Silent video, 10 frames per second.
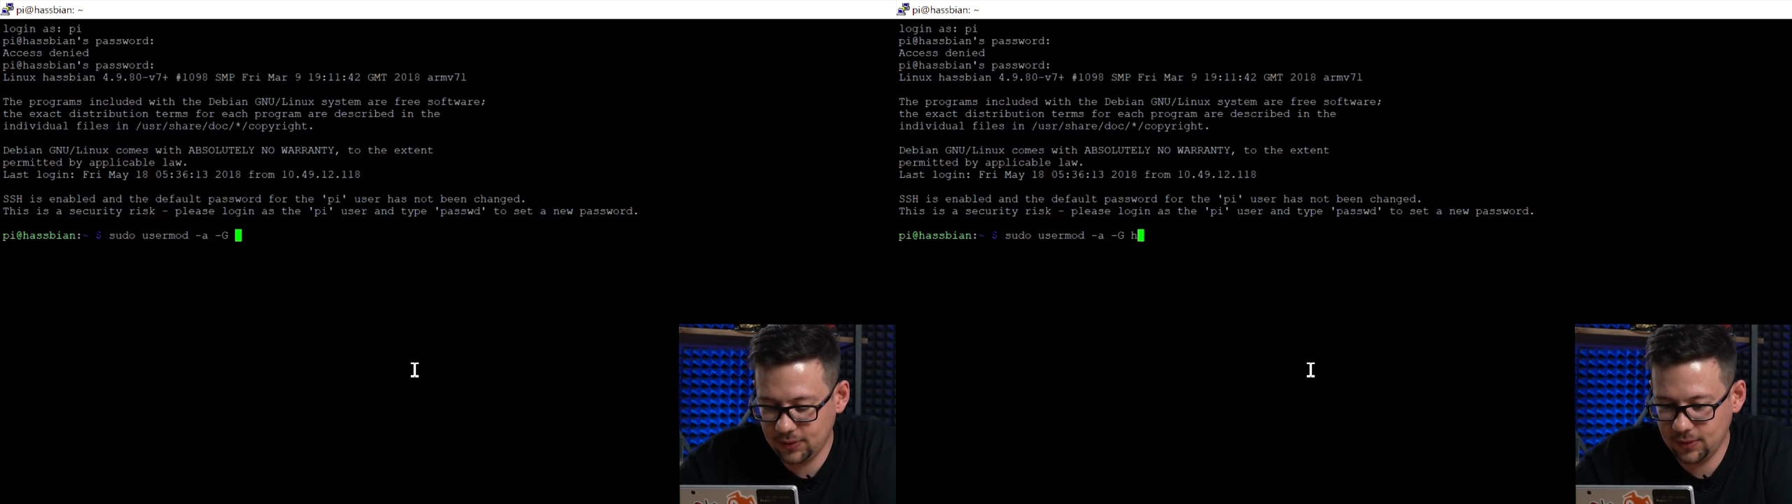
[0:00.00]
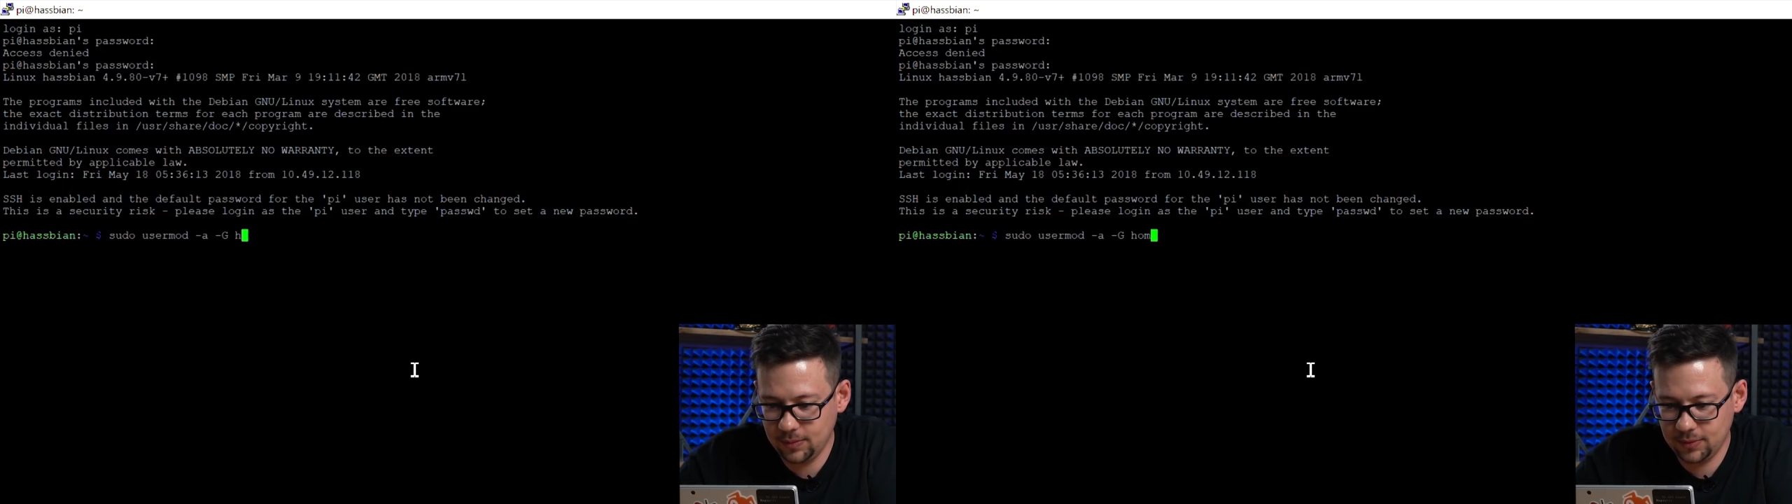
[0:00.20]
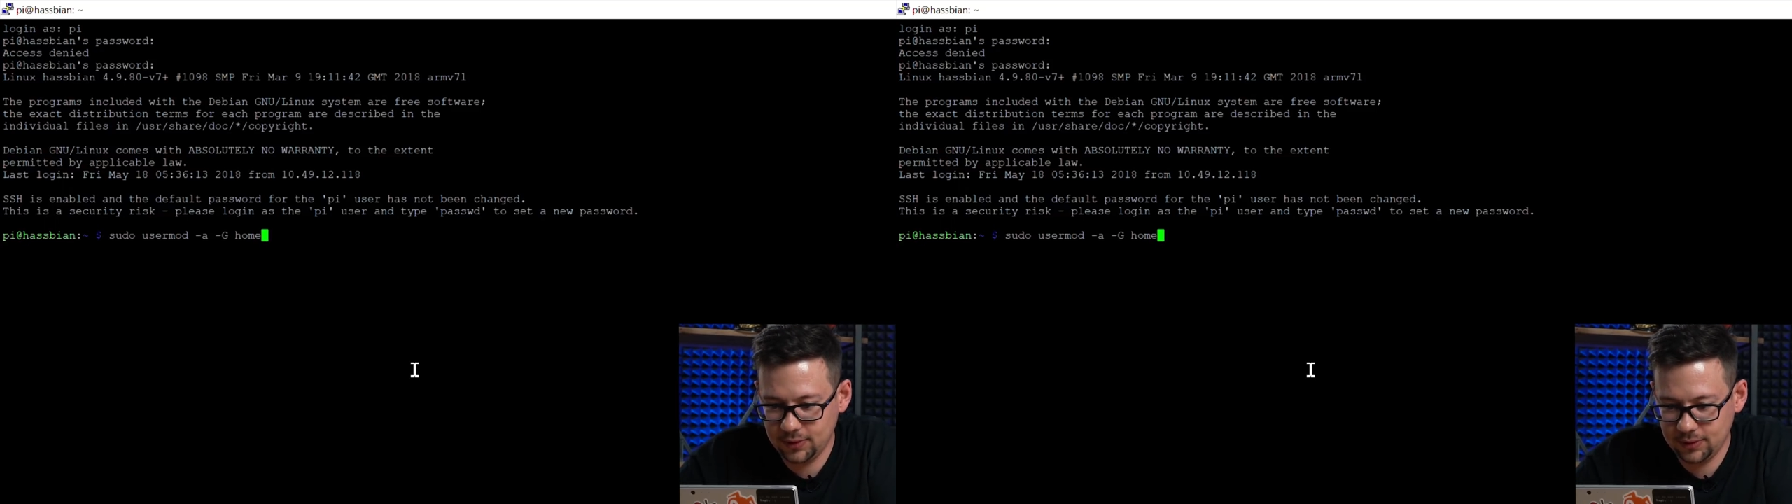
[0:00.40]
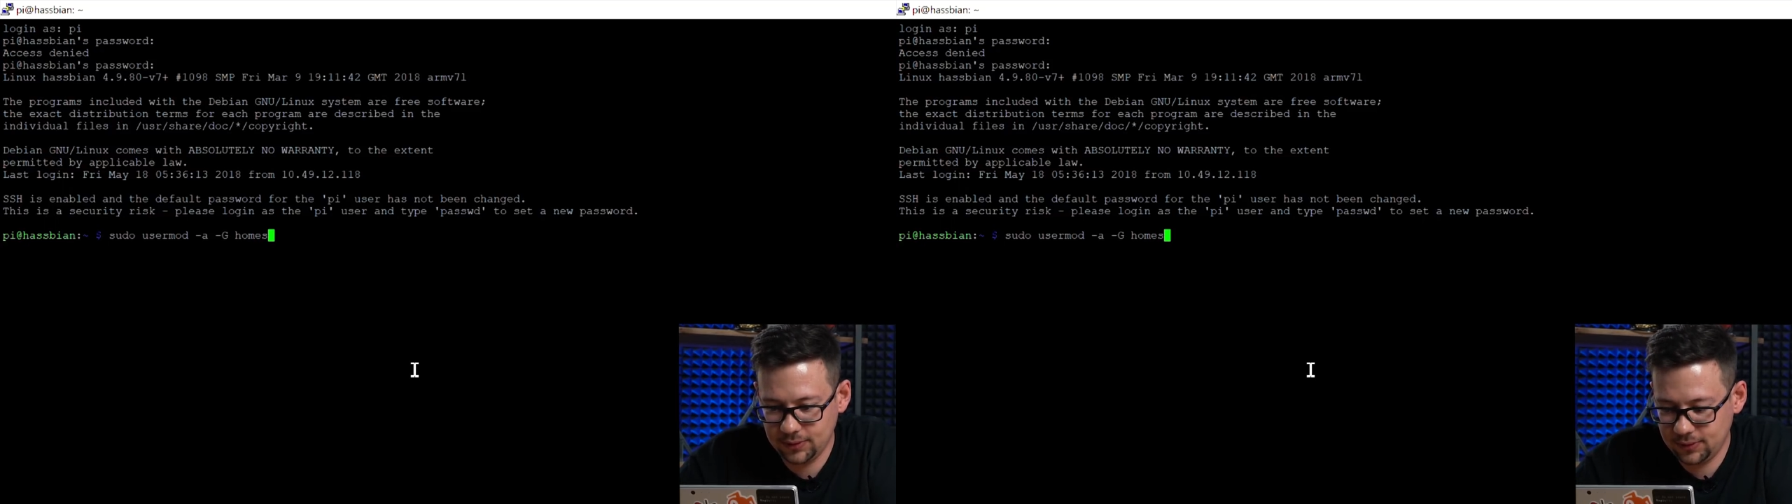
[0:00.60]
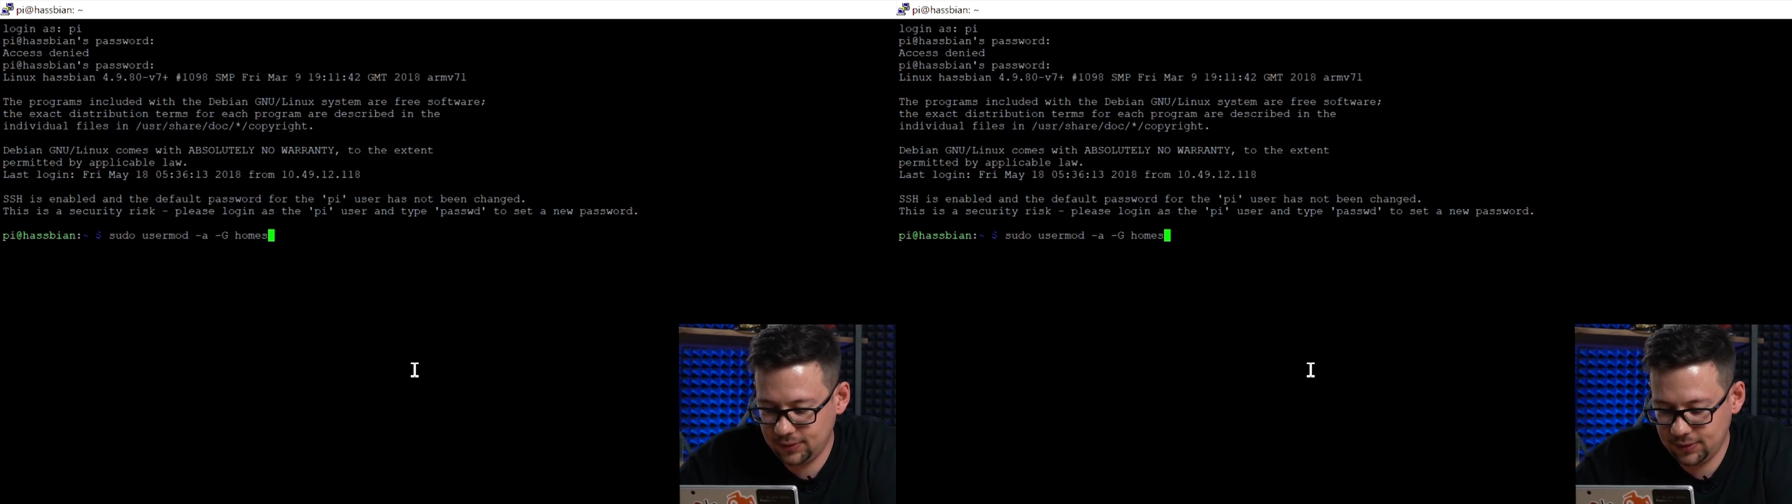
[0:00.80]
Home
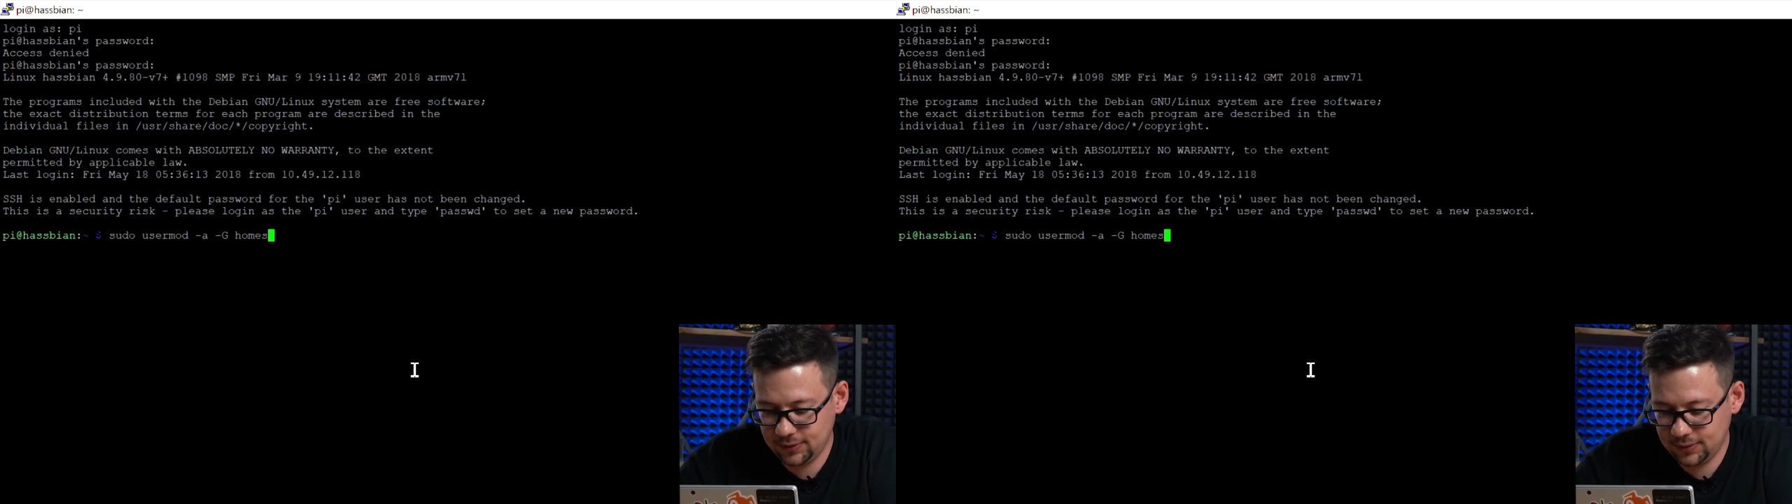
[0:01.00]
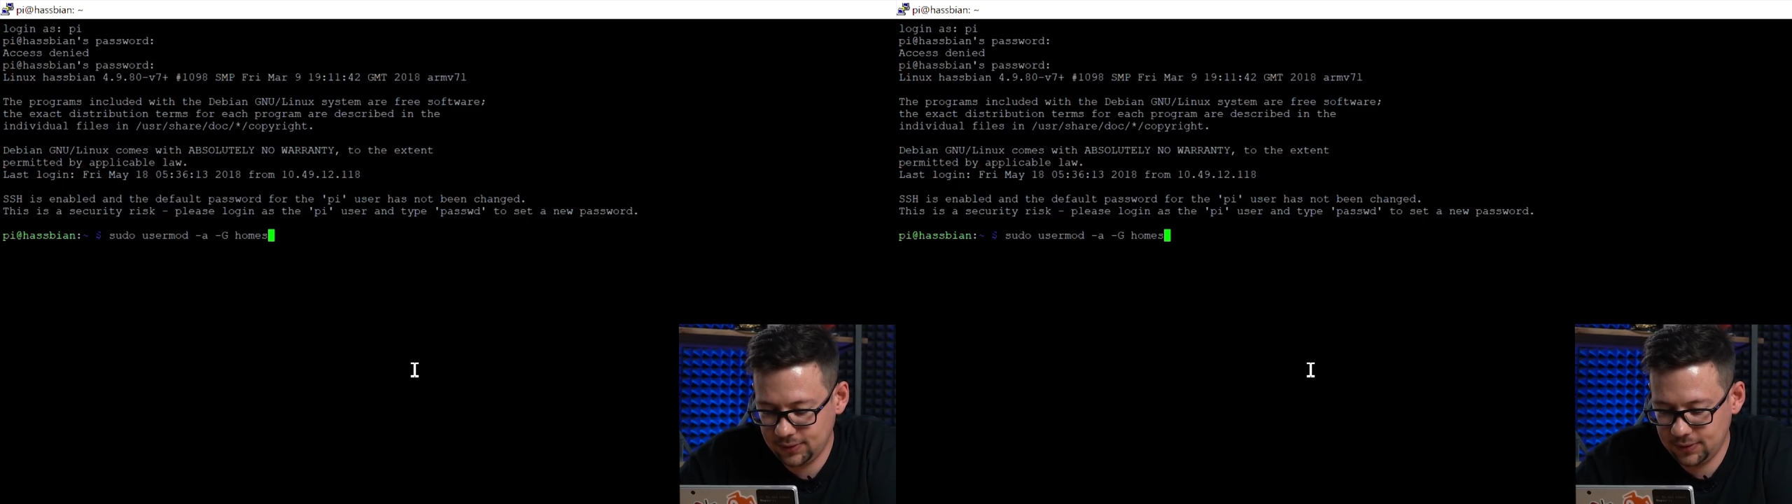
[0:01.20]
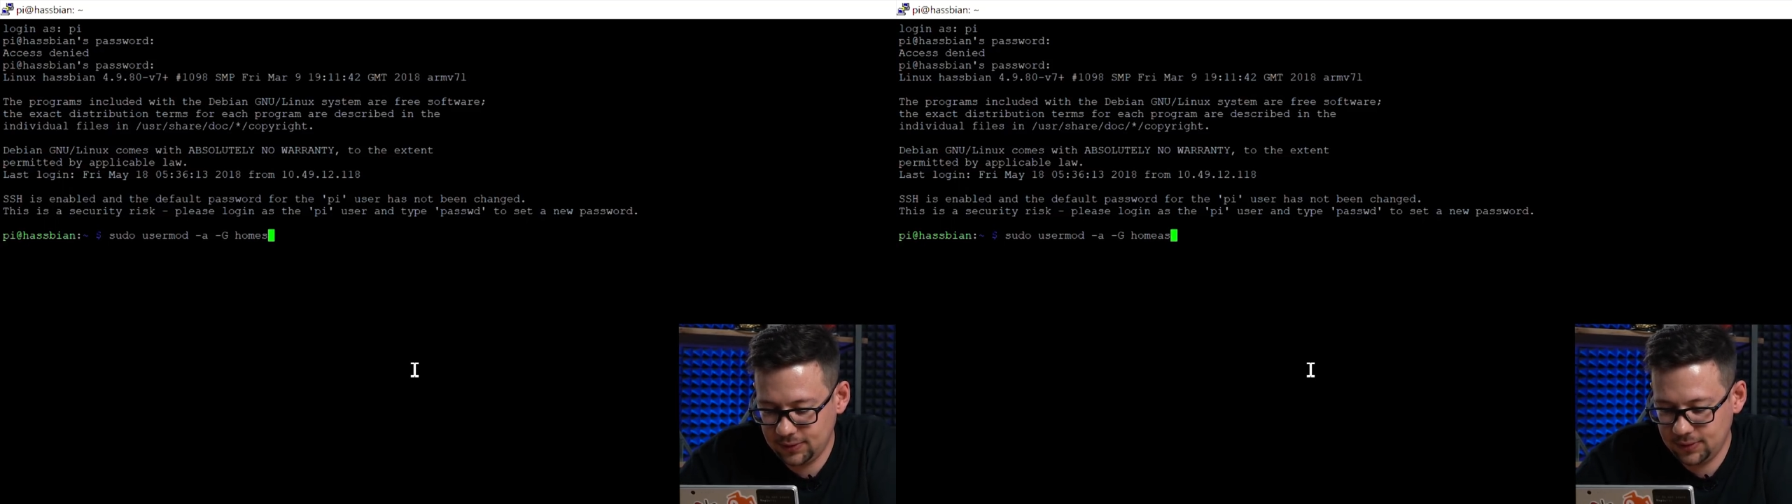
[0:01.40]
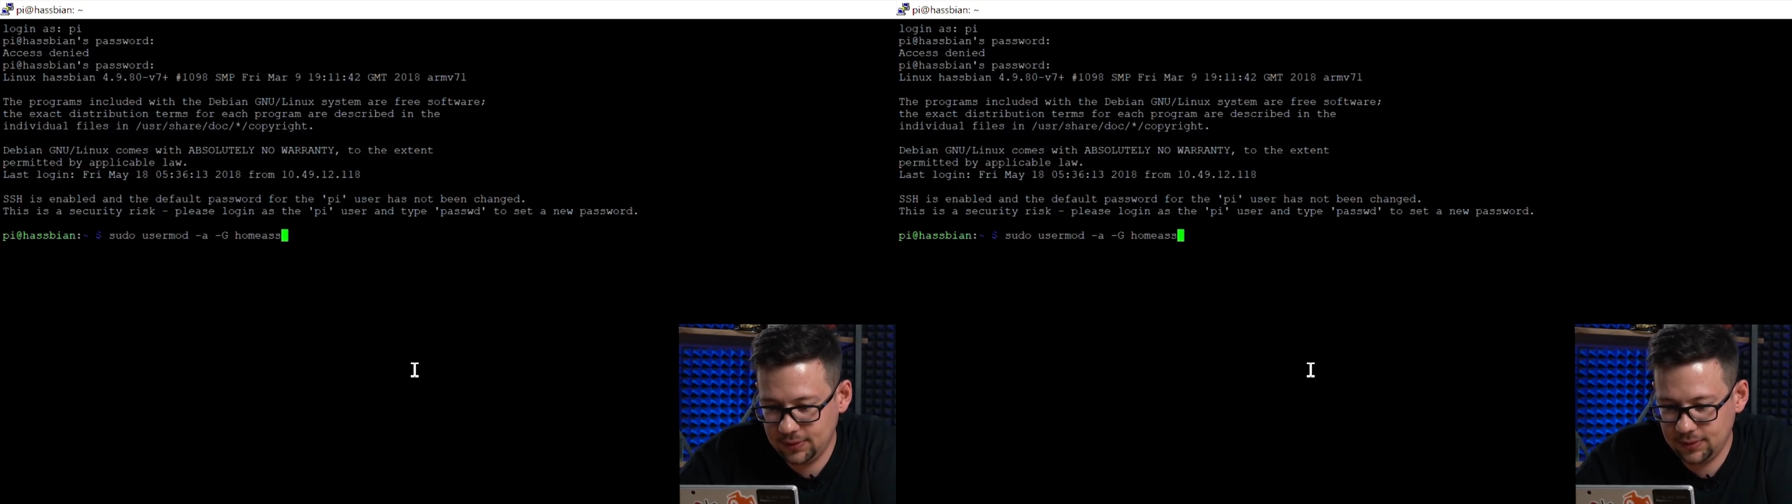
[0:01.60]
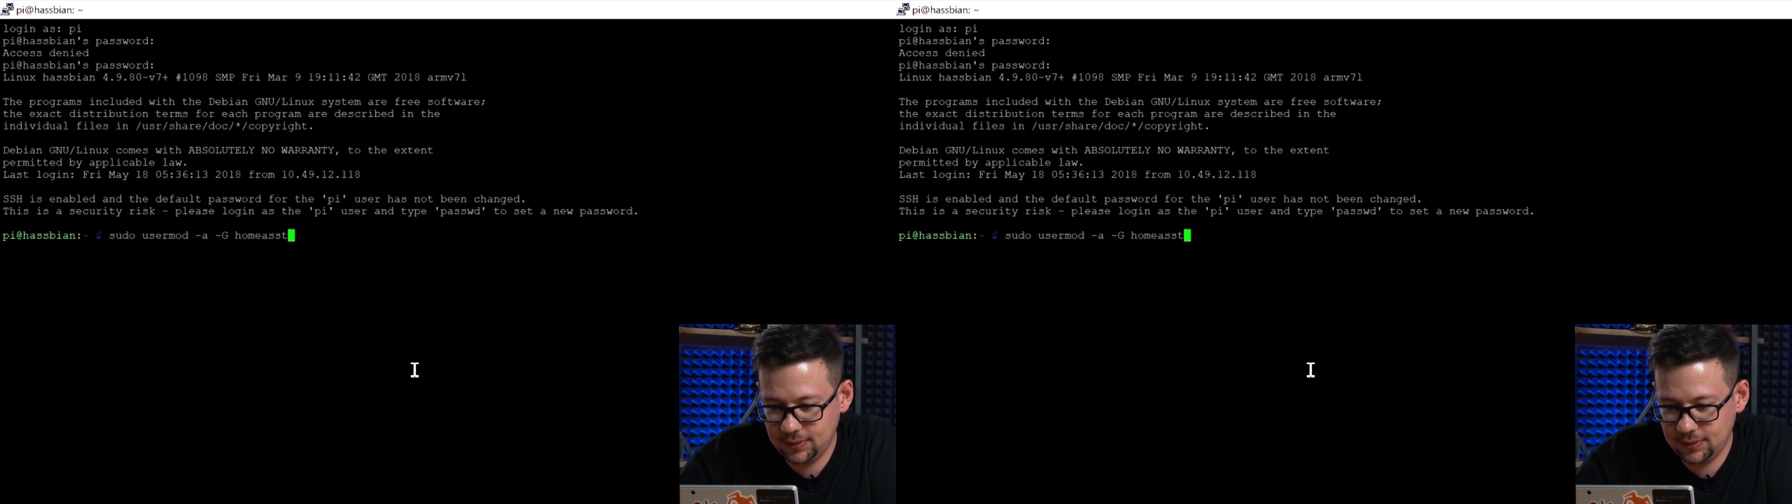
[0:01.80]
Assistant,